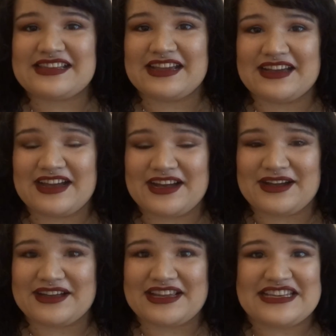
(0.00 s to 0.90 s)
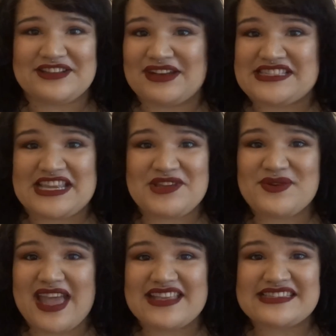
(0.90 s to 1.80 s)
Until I see you
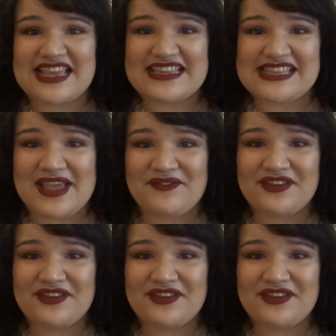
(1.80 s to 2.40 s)
again, stay safe,